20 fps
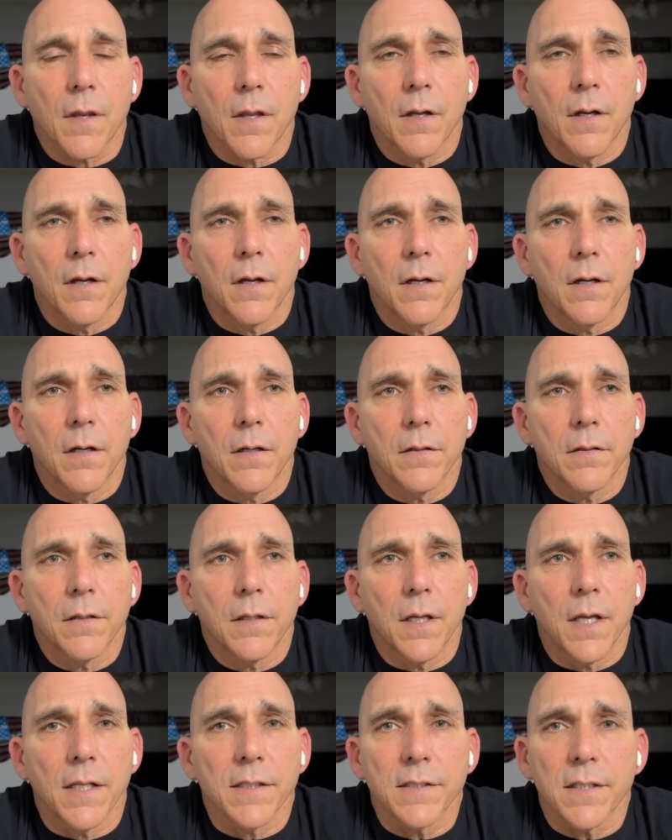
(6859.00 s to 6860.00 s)

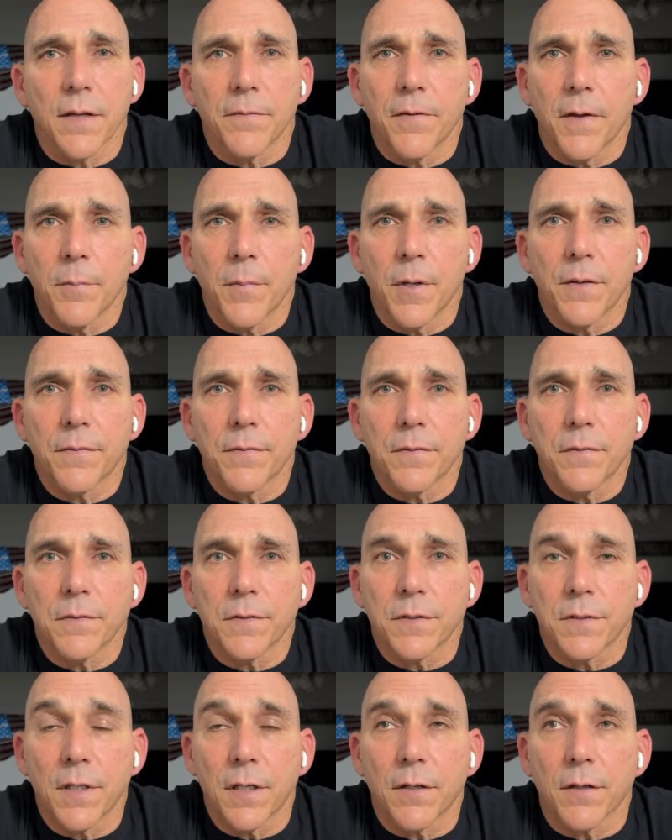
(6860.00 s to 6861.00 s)
SFMF
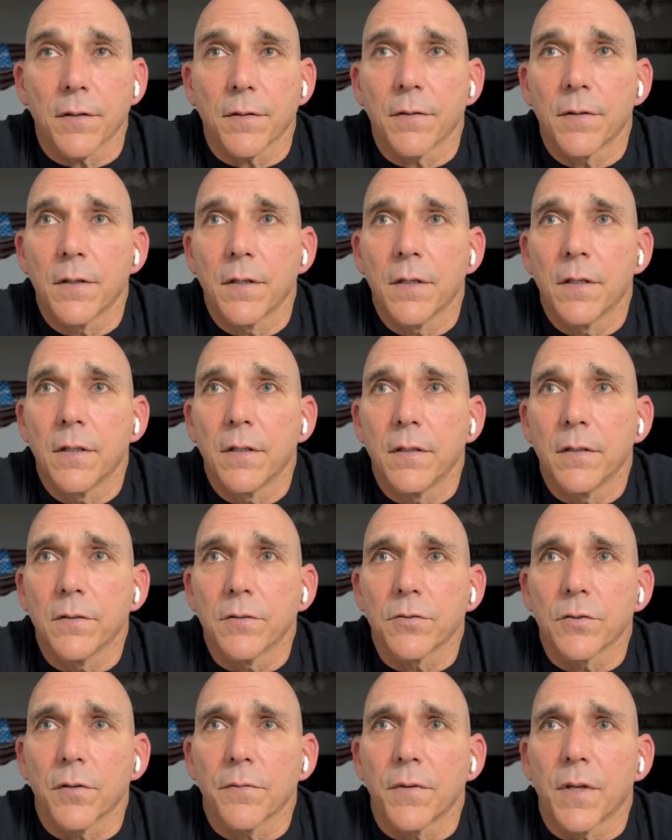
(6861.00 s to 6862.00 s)
sticker.
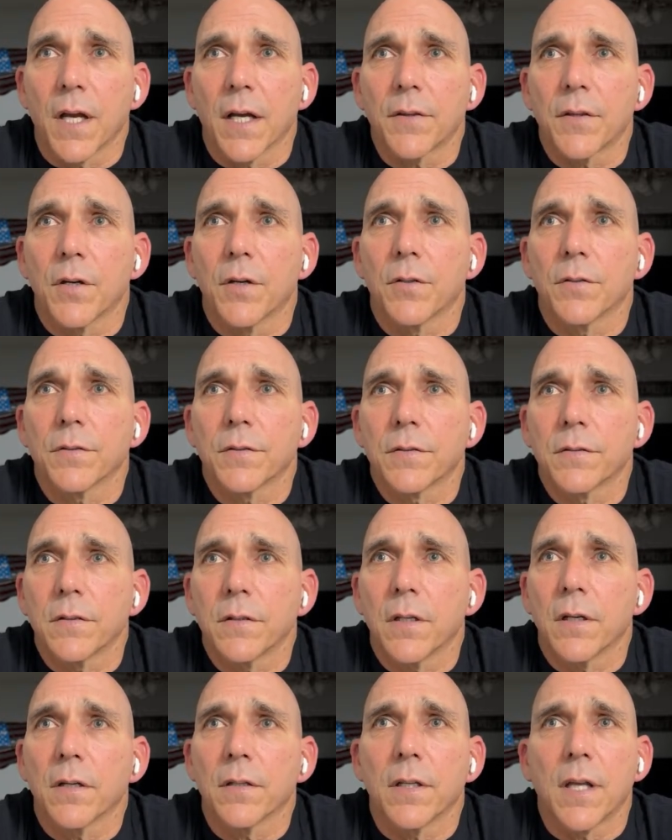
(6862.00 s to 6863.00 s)
So if you got those,
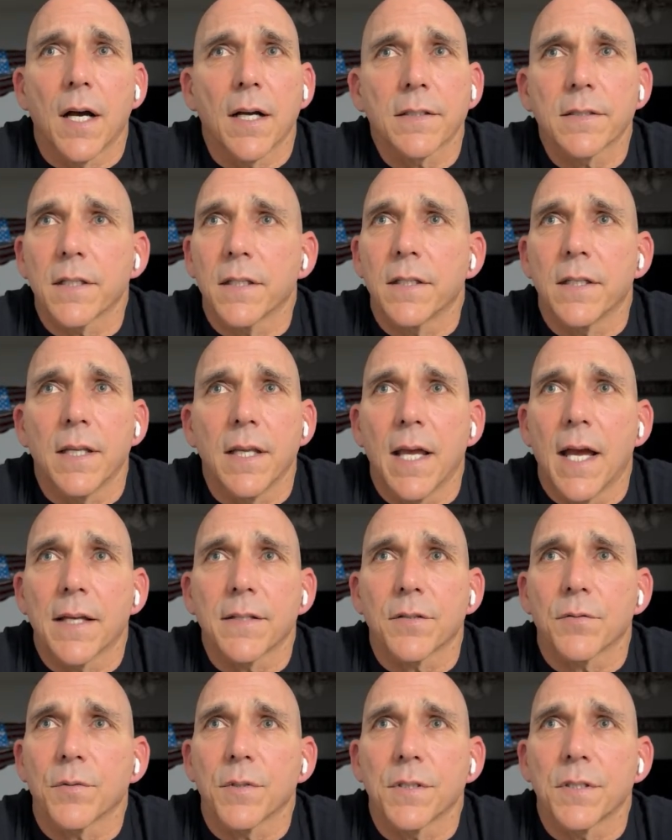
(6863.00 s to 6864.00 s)
Doc said he
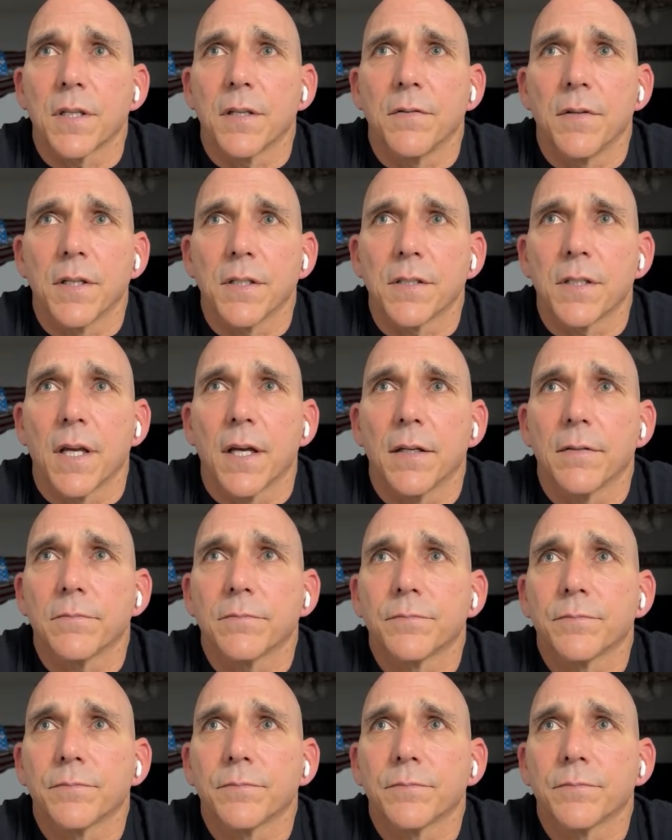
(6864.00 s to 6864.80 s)
hasn't received his yet.